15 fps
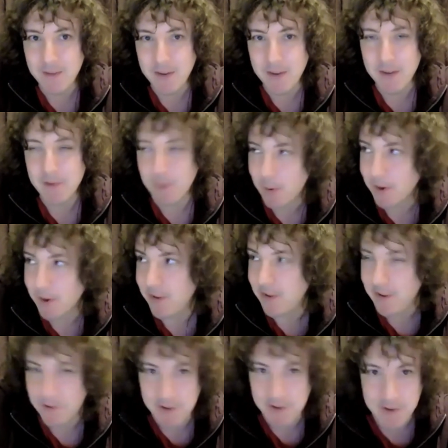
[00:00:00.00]
different
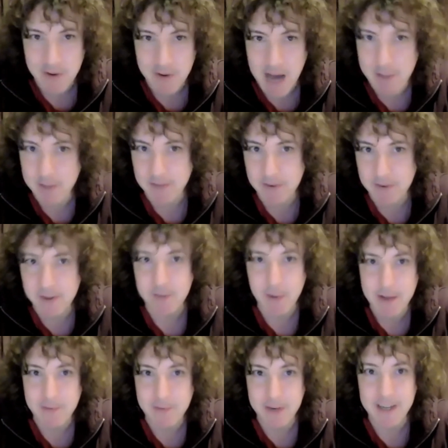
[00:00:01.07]
audiences, different atmospheres,
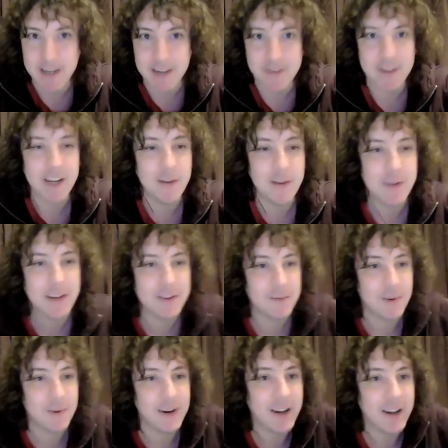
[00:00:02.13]
whatever it is. And you need to
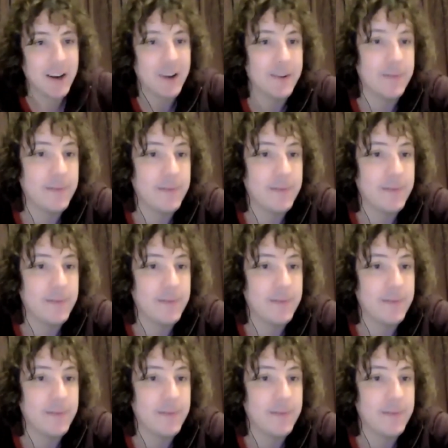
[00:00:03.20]
really kind of